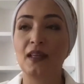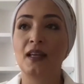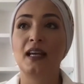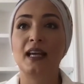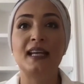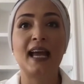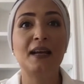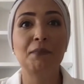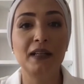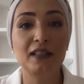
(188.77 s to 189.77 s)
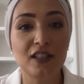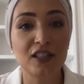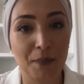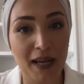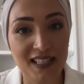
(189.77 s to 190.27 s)
It had
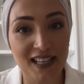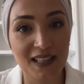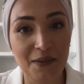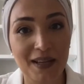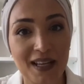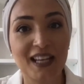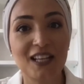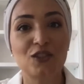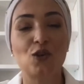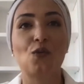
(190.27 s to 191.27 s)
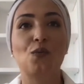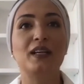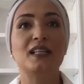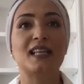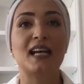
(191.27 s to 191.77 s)
builder's paint at the beginning, so we
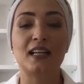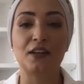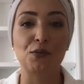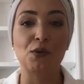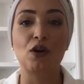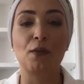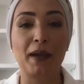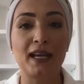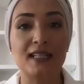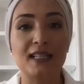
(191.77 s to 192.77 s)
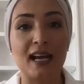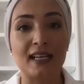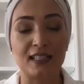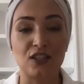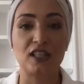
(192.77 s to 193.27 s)
decided if we were going to paint it, I
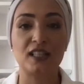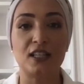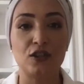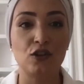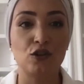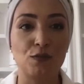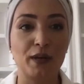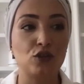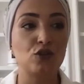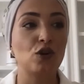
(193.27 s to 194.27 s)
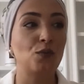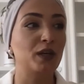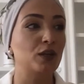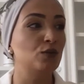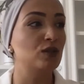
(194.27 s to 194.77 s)
suggested, to make sure we
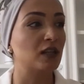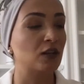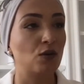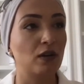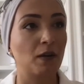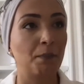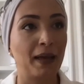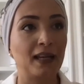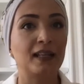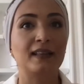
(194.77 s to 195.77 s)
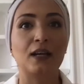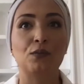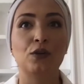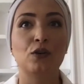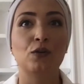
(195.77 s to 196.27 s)
use a palette that
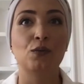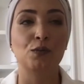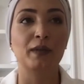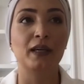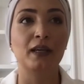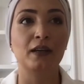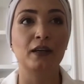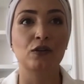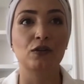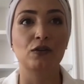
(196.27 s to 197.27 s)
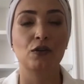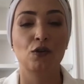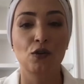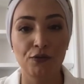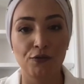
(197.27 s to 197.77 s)
we know would be,
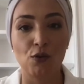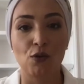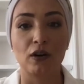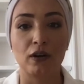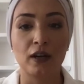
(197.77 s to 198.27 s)
good for